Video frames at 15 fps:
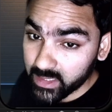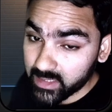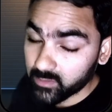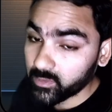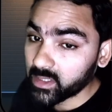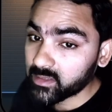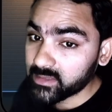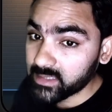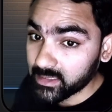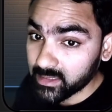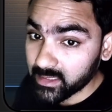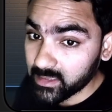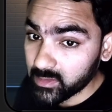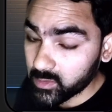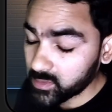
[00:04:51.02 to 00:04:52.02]
base we are
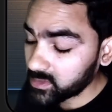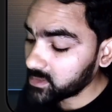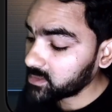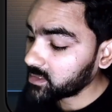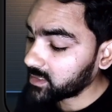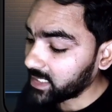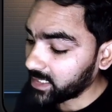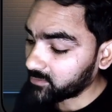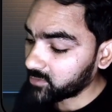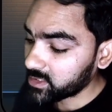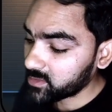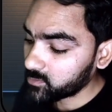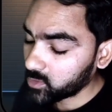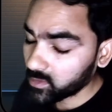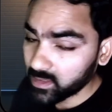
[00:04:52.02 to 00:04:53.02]
setting to the
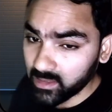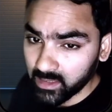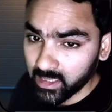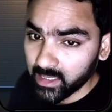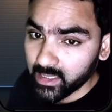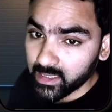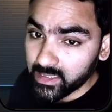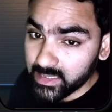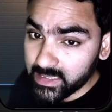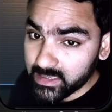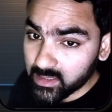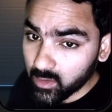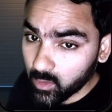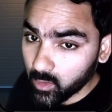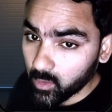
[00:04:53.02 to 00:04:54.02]
language model
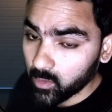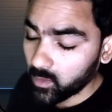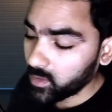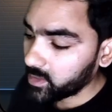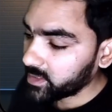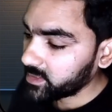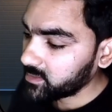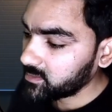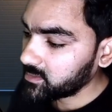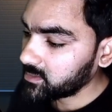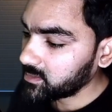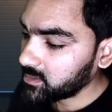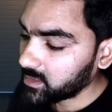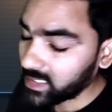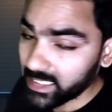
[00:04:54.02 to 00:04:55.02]
is all in
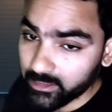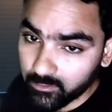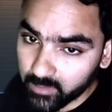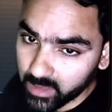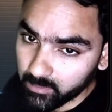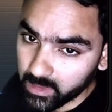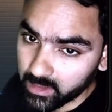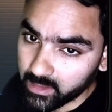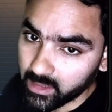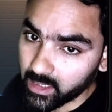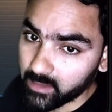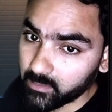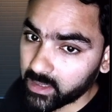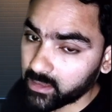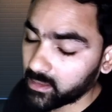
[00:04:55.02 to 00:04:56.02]
the live memory.
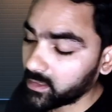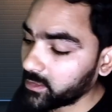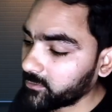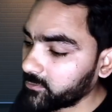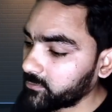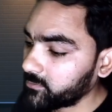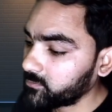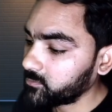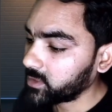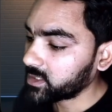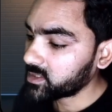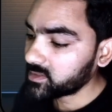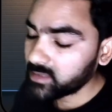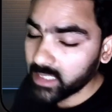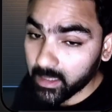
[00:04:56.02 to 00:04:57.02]
I mean, if
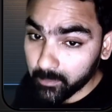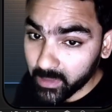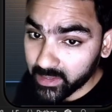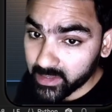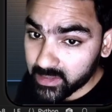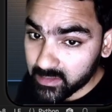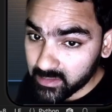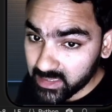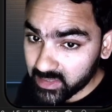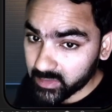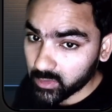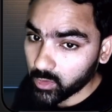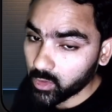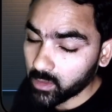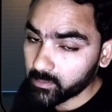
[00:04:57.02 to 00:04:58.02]
once the application is
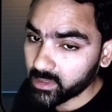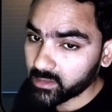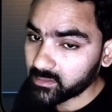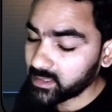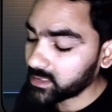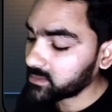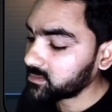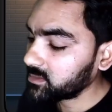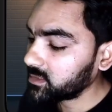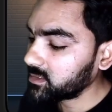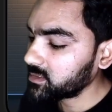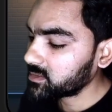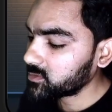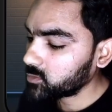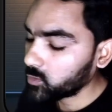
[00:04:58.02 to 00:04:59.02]
stopped, then there
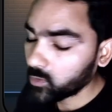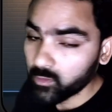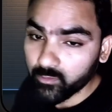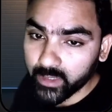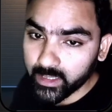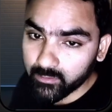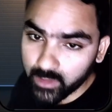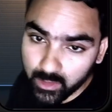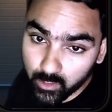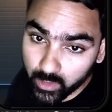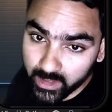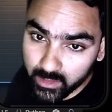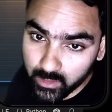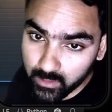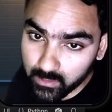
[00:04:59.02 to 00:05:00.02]
is no way we are
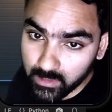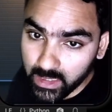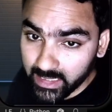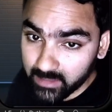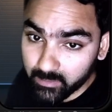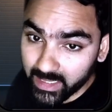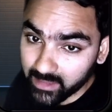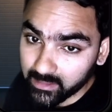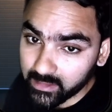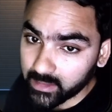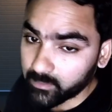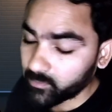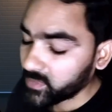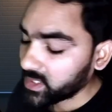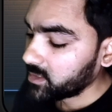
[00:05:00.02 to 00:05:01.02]
going to get back them.